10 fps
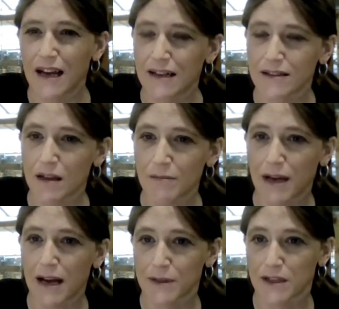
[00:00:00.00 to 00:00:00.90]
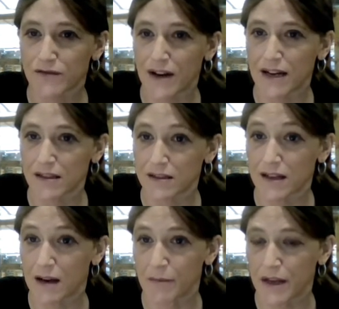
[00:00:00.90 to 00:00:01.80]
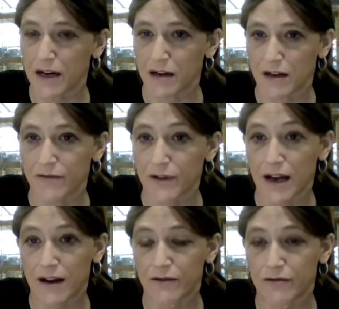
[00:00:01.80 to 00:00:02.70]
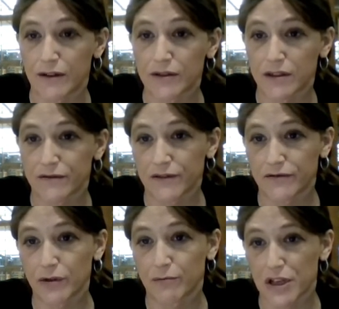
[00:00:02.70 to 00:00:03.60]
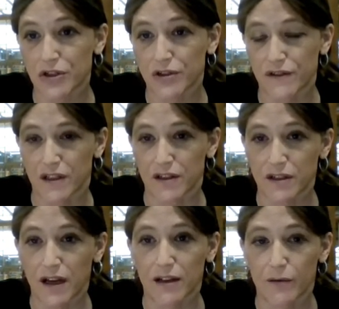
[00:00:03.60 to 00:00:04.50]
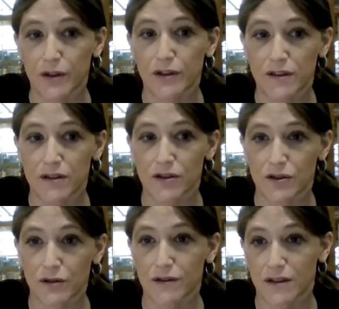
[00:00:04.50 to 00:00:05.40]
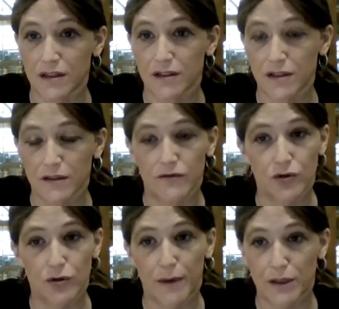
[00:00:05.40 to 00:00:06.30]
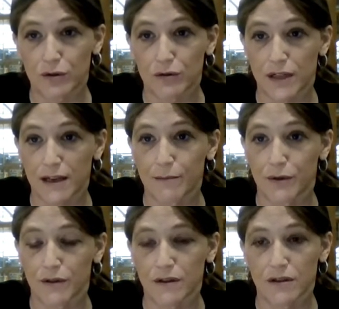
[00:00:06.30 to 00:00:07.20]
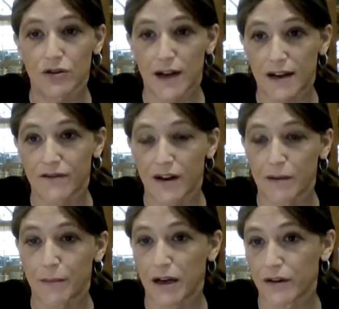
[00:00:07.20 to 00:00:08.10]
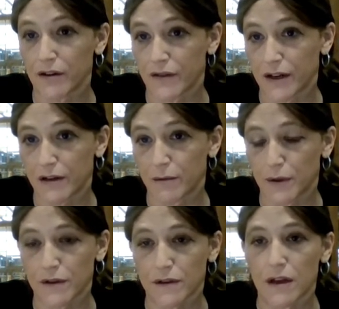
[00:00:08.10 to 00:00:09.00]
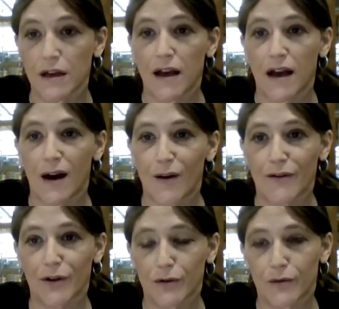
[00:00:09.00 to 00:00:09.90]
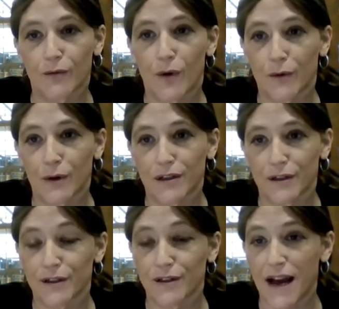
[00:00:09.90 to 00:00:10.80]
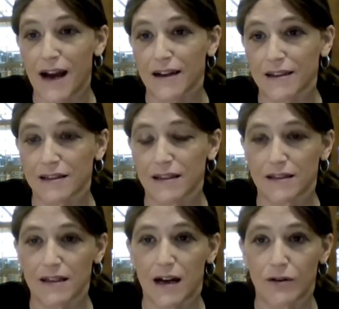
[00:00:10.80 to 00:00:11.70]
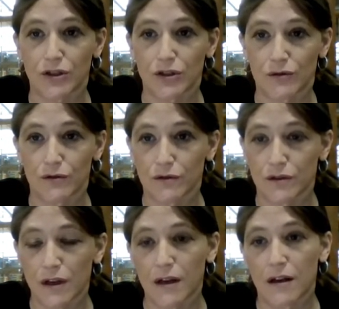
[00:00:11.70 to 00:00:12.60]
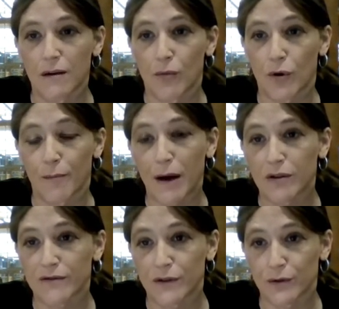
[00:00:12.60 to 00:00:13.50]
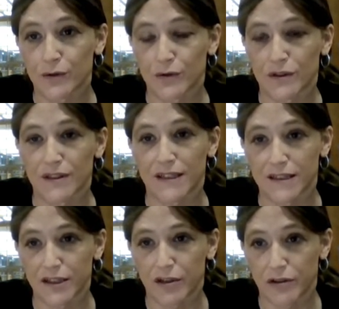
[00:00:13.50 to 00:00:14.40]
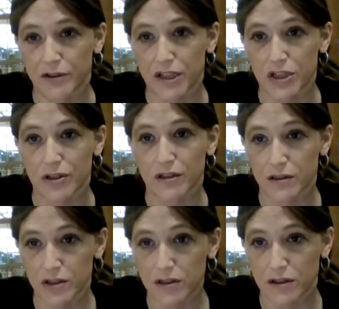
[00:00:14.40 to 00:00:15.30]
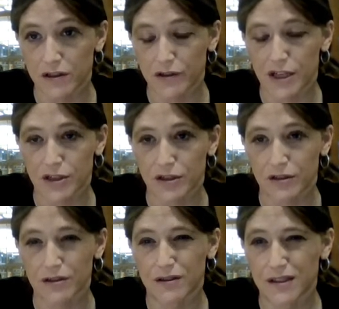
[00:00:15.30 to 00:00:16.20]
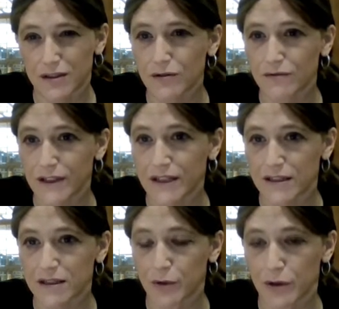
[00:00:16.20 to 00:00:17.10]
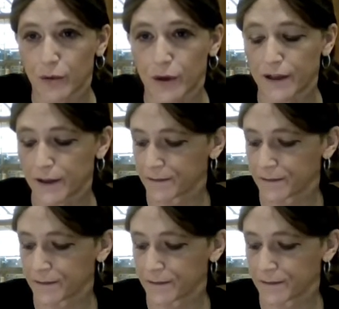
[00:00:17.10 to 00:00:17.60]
And sometimes it's fine to stop there if we have relatively few measures in our study. We could just use a series of 2x2 tables stratified by other variables. However, what we're going to learn next is how to use more powerful tools like linear regression and logistic regression to do very similar work.